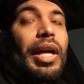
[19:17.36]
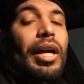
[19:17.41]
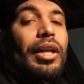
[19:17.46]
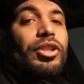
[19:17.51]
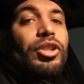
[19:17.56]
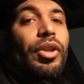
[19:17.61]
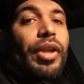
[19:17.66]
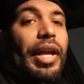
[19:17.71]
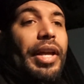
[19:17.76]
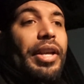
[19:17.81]

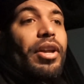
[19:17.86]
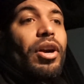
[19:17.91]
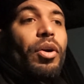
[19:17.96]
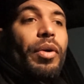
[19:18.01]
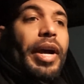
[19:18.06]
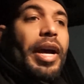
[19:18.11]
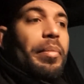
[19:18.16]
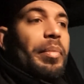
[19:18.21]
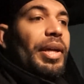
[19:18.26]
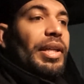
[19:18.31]
So they know
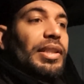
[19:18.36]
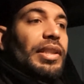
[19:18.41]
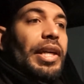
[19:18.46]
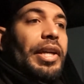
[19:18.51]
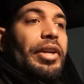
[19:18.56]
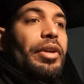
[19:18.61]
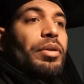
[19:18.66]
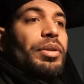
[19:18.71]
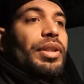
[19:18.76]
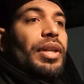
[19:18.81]
Hemis.
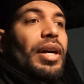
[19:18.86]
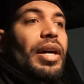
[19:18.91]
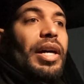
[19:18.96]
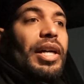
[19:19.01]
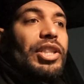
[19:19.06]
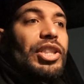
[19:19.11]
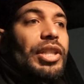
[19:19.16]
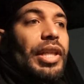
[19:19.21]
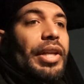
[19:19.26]
They know Dodge.